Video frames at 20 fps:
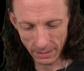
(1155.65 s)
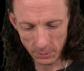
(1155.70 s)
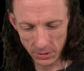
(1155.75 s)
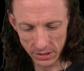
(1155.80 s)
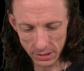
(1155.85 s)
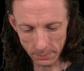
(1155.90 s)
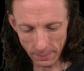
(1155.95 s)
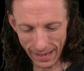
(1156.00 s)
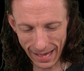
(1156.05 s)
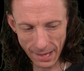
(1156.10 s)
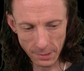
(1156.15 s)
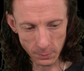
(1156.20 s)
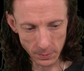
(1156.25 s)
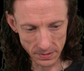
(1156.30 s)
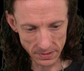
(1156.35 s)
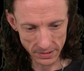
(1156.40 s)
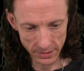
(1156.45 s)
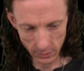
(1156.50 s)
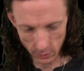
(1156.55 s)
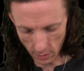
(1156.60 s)
path wasn't
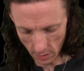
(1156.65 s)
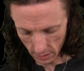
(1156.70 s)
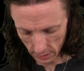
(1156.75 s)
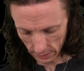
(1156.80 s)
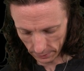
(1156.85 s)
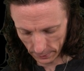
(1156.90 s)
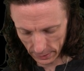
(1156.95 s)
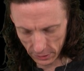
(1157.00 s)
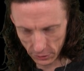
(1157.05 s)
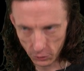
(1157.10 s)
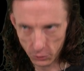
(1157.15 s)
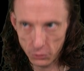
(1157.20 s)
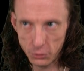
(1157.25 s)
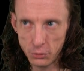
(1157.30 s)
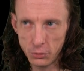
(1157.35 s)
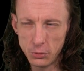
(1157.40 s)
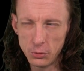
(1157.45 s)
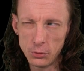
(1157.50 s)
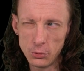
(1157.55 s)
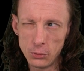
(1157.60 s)
so long. How
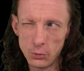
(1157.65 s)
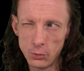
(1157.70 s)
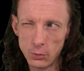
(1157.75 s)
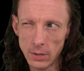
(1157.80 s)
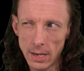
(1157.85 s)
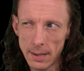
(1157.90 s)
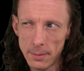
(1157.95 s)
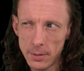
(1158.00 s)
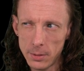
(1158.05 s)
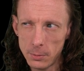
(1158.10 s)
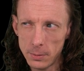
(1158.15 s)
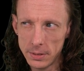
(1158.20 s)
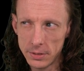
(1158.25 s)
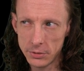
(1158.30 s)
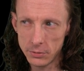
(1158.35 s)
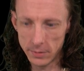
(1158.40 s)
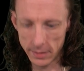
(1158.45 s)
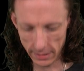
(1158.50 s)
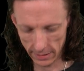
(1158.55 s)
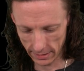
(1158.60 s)
about we do
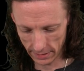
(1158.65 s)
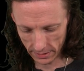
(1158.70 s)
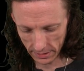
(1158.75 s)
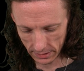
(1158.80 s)
this?